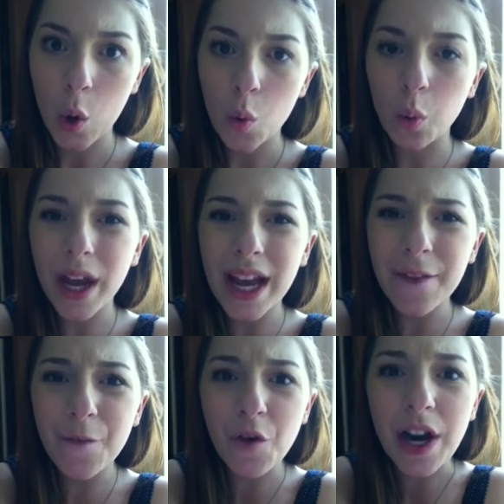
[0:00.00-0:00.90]

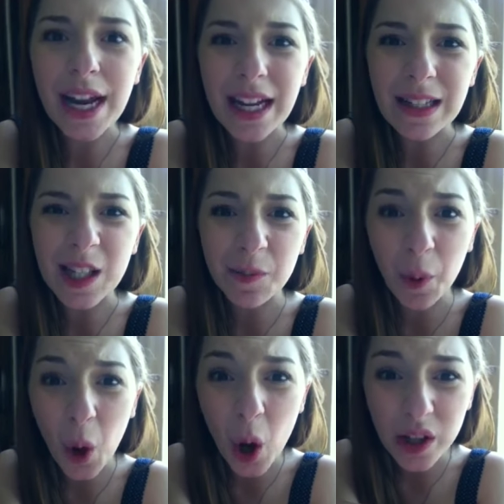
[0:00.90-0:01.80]
Wii freaking
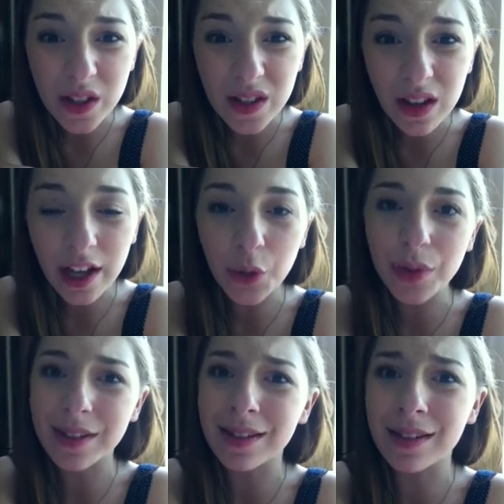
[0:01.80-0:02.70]
sports? Are you
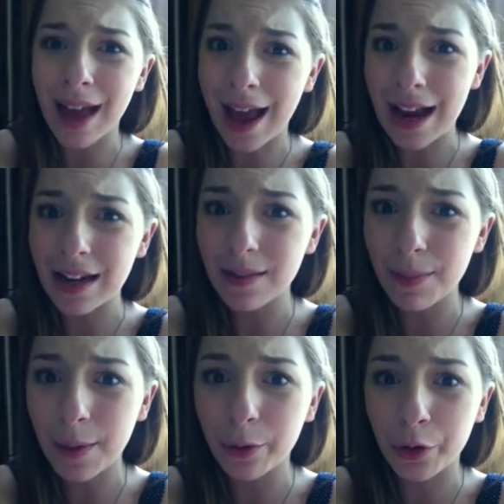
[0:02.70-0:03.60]
insane?
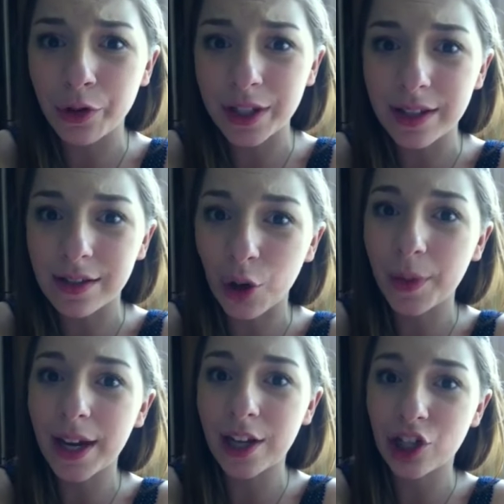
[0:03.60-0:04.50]
People who did these
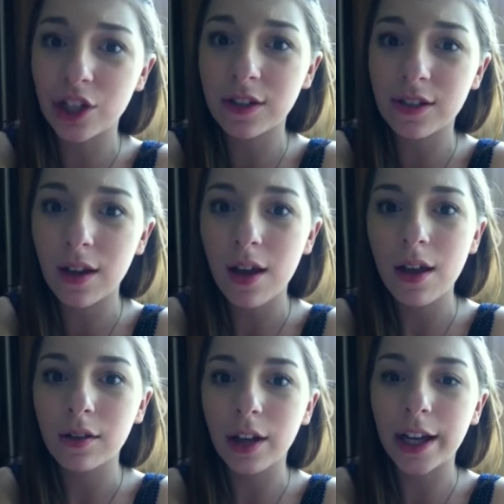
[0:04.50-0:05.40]
nominations
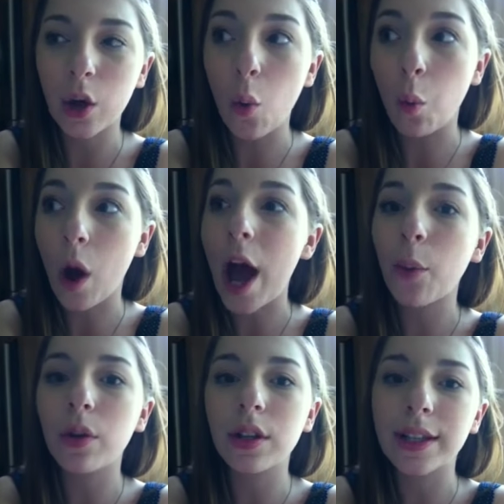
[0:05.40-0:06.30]
like, why
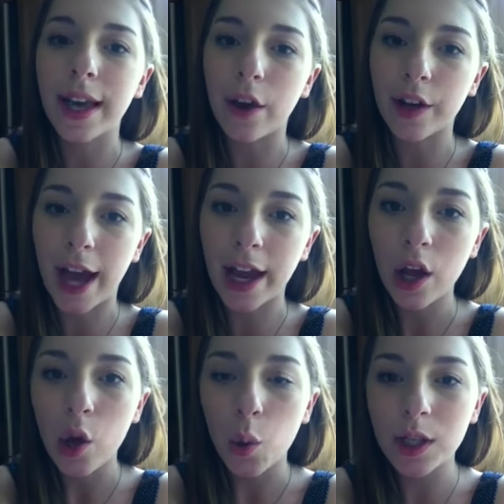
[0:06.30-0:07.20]
would... Yeah, okay.
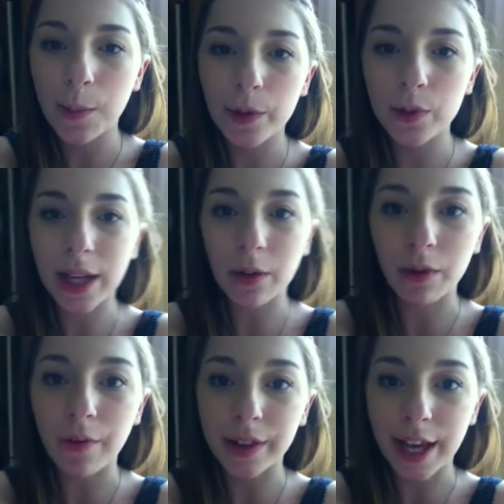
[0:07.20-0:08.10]
Wii Sports was like a
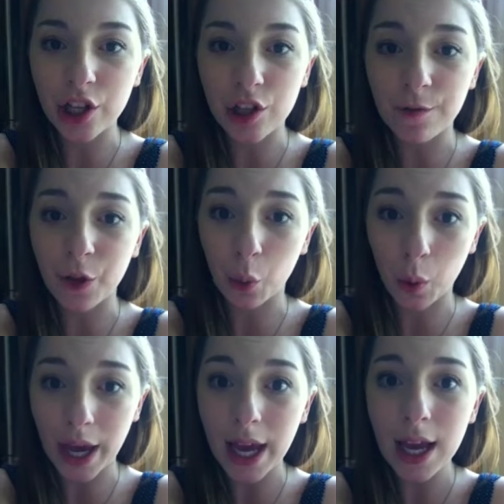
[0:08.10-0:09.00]
revelation for the
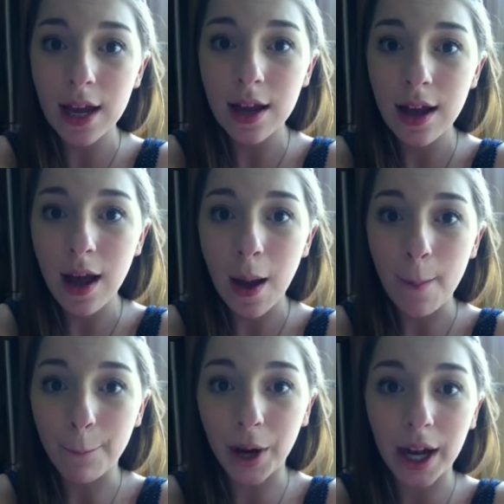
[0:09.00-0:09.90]
Wii,
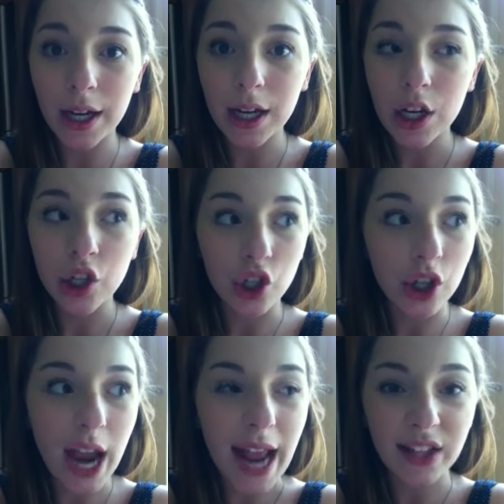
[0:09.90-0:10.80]
but
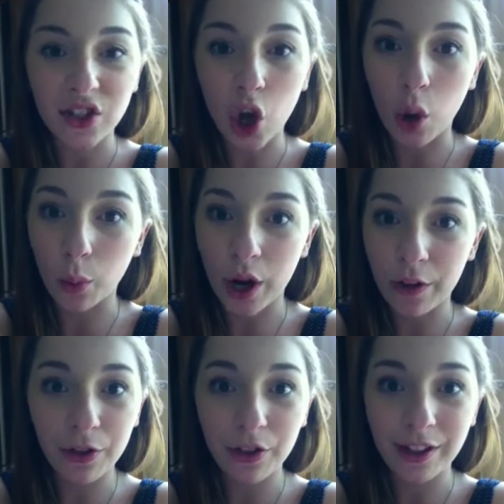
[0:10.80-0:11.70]
it's not
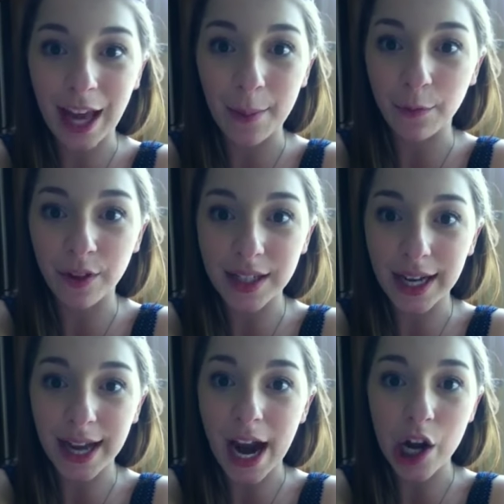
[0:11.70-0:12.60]
worth Game of the
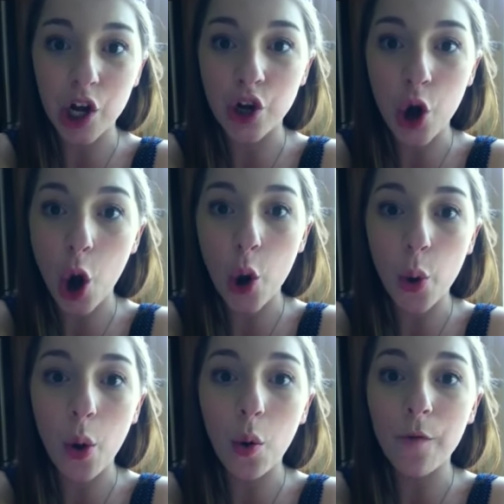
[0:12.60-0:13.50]
Decade.
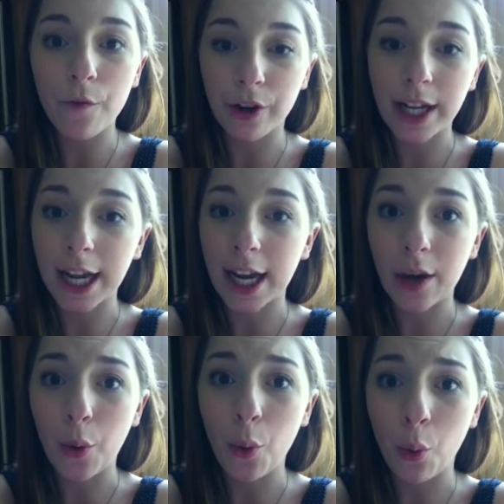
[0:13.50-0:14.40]
No
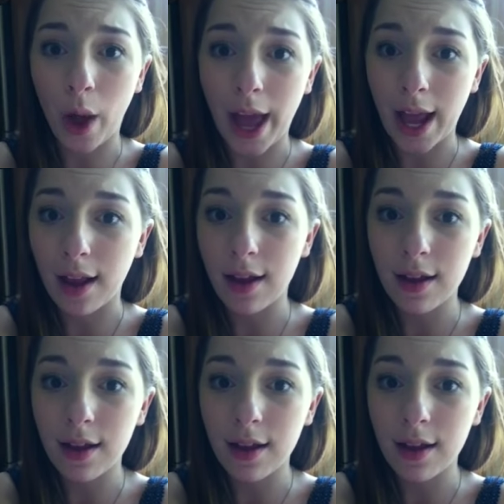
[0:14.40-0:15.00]
freaking way.